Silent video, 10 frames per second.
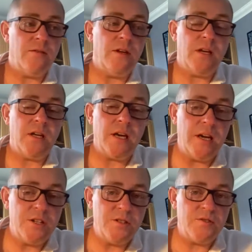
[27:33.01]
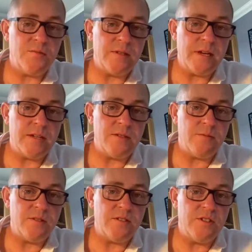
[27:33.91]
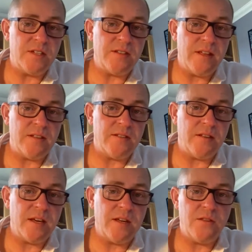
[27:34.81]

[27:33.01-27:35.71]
the indications from the data would suggest that that's the case.